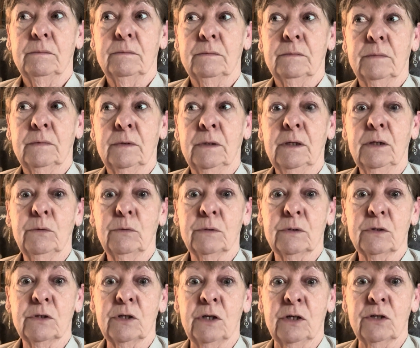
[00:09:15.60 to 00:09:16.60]
I think it
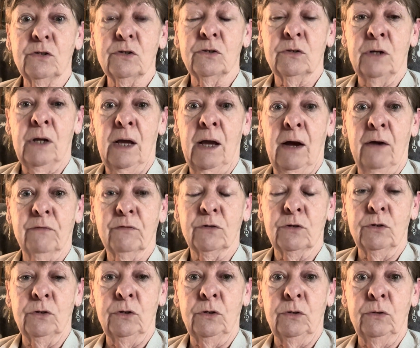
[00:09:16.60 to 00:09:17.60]
was yesterday
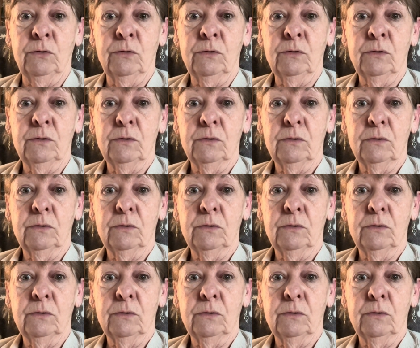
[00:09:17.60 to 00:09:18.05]
afternoon.